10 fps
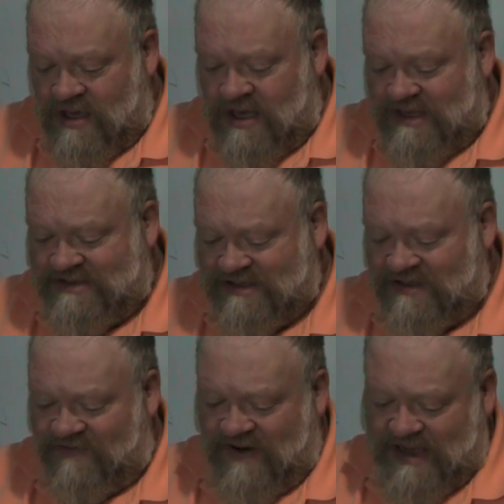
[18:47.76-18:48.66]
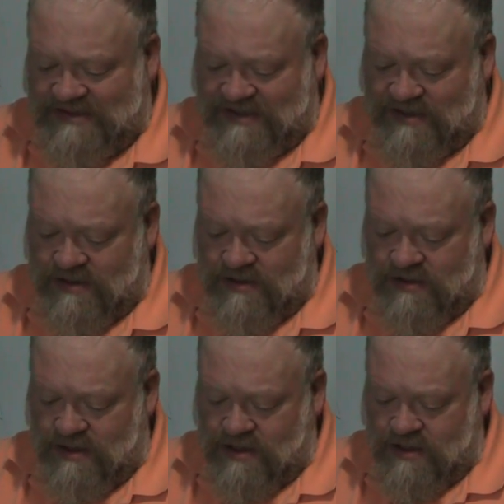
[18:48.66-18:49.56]
it signifies the,
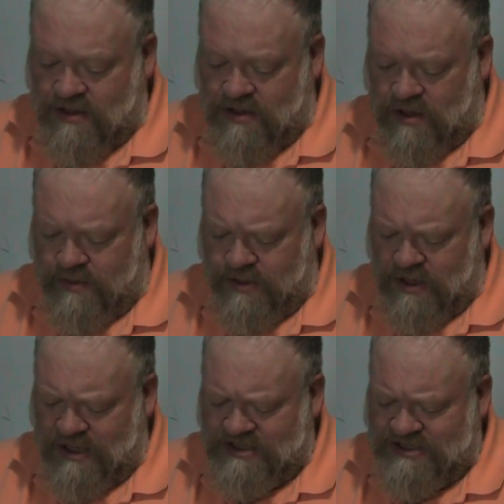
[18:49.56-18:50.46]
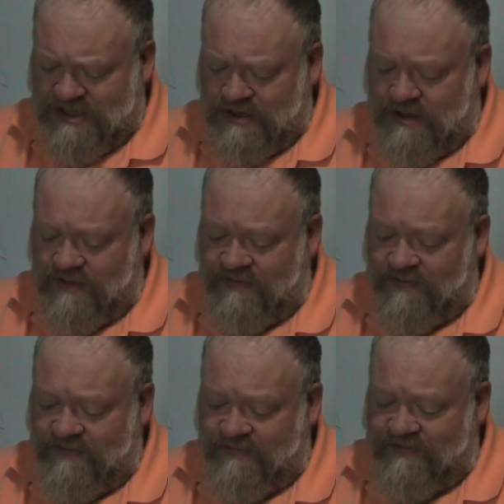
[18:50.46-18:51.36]
the culmination of
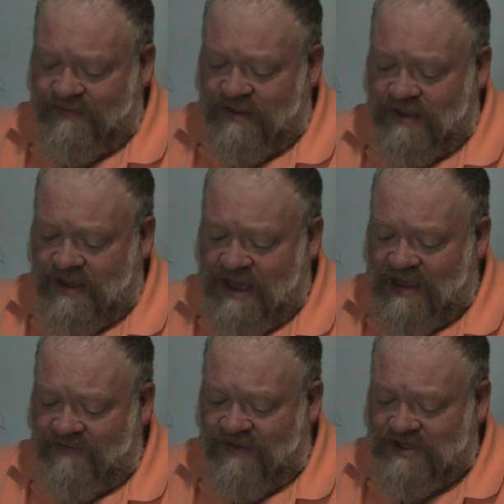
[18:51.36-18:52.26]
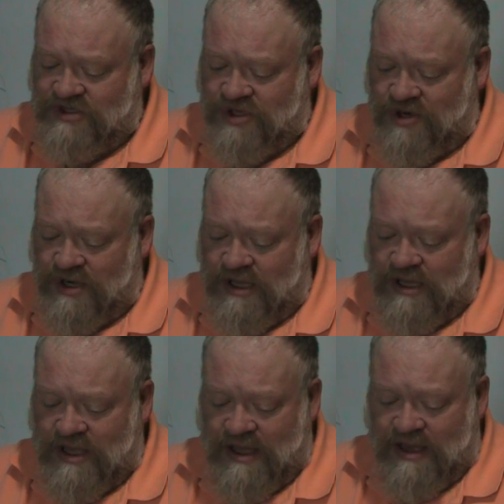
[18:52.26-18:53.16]
the Advent
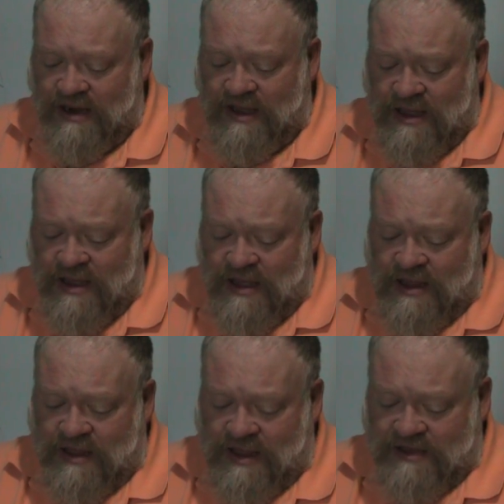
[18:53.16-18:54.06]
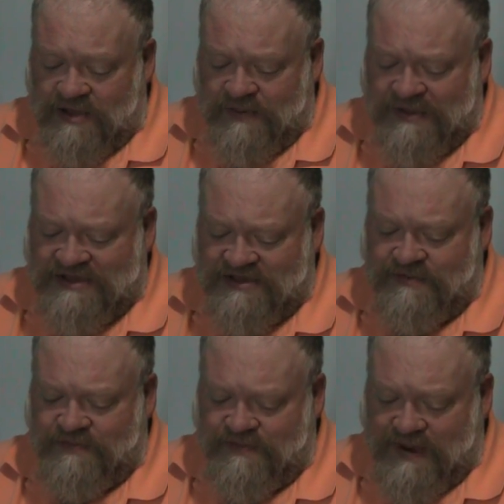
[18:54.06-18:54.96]
journey and the
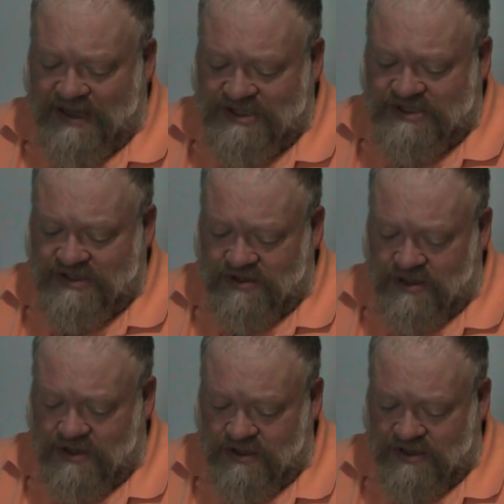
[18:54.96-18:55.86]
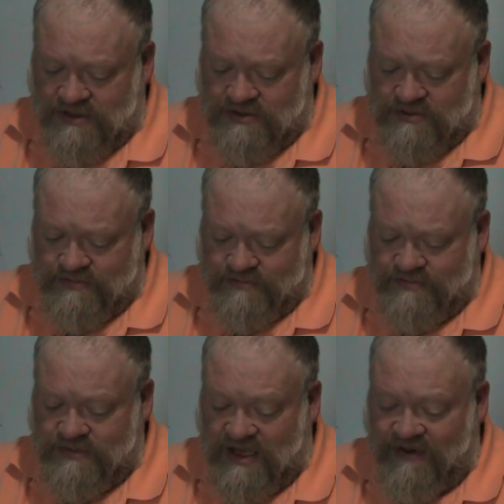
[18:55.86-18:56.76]
anticipation
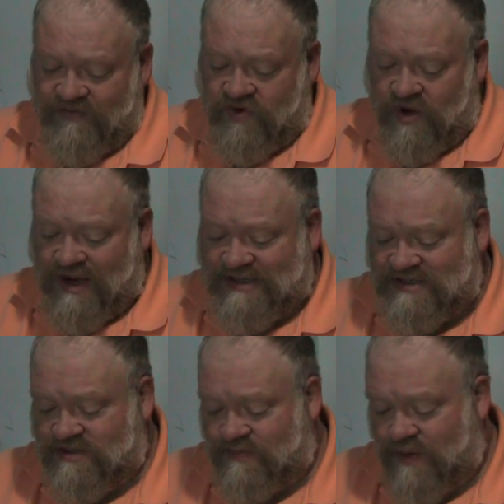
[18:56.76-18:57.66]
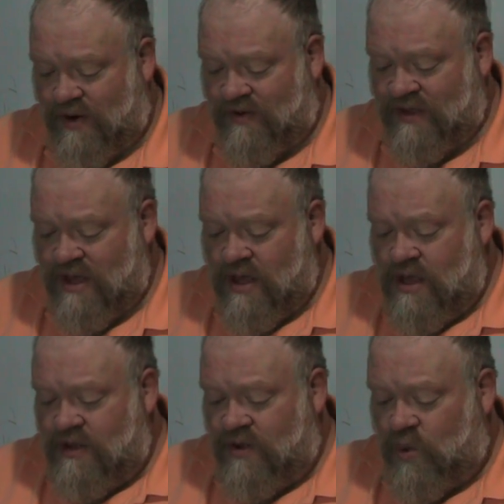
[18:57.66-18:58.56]
of Christ's birth.
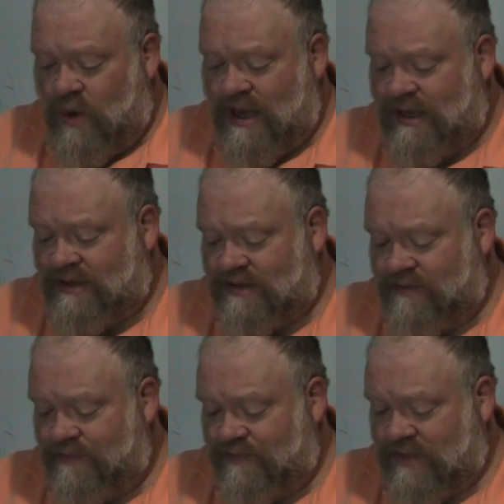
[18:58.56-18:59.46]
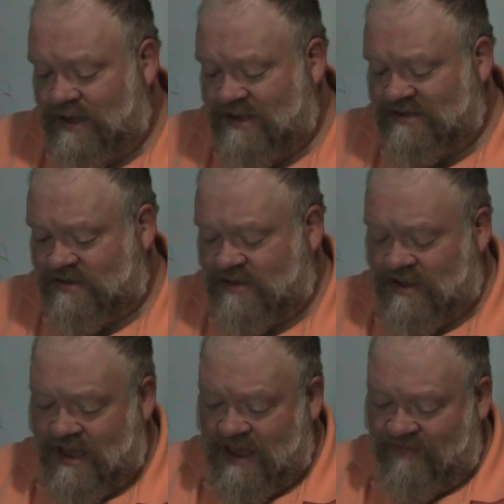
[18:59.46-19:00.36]
The white is
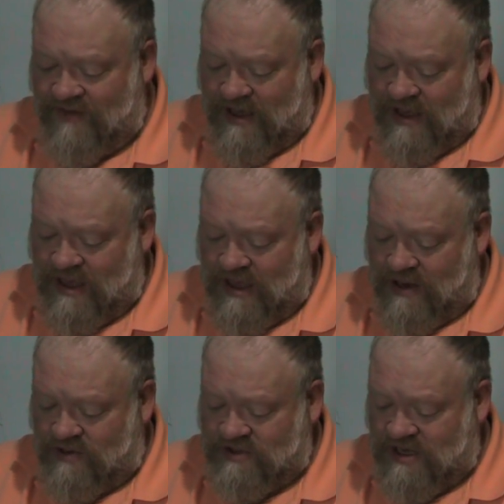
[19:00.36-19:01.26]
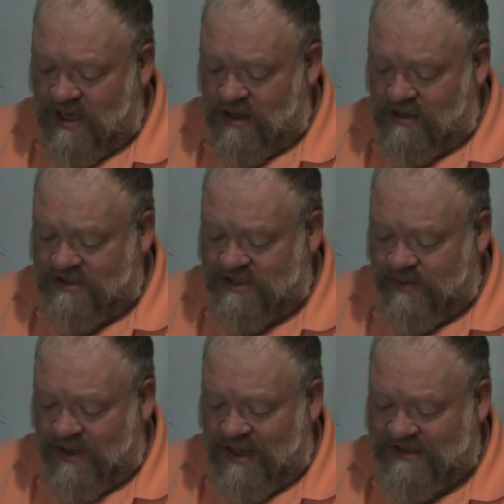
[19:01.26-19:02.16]
the Advent candle's color
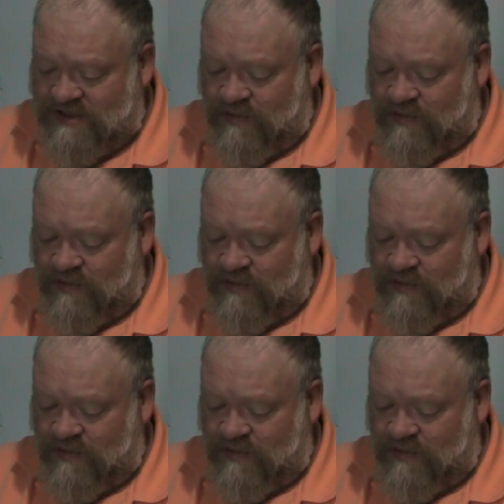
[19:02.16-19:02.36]
symbolizing